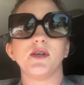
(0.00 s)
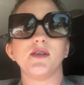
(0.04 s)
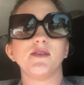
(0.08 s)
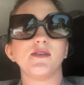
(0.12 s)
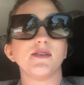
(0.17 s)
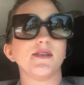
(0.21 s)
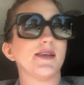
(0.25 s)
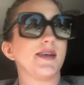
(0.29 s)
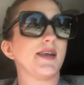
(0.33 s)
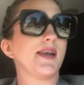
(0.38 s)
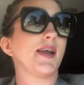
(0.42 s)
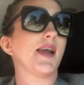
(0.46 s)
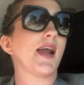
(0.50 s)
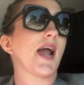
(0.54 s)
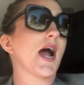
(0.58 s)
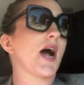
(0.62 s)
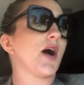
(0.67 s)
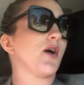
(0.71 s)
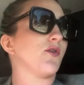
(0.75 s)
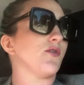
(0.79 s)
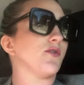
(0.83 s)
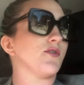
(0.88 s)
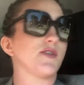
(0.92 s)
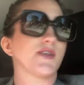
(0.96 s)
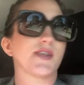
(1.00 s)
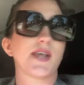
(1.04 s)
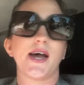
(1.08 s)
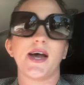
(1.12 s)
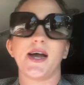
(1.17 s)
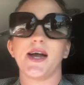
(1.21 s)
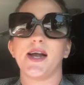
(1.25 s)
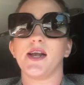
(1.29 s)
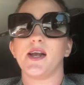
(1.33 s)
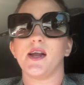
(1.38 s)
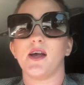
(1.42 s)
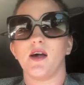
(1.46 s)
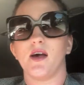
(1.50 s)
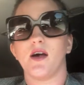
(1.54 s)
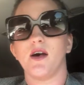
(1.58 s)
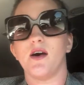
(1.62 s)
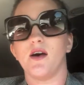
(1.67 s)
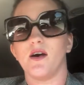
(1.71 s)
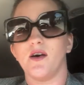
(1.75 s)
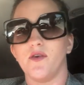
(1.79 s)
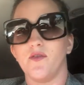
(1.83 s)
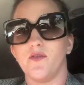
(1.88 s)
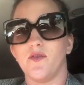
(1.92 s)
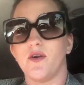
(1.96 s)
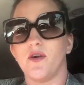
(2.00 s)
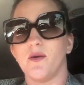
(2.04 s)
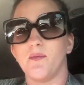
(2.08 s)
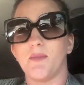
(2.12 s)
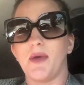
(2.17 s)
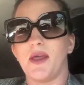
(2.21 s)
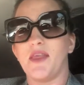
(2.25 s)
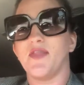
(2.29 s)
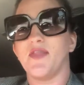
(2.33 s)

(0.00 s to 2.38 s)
sitting outside of my